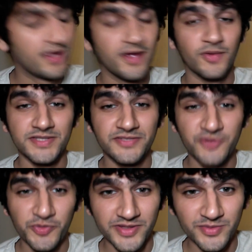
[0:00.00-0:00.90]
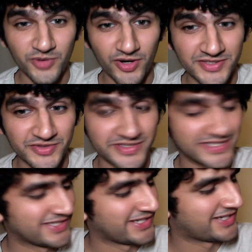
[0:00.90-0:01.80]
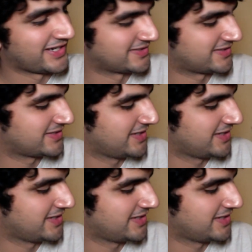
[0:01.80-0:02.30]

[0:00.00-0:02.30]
Once you've opened the box you'll see that it has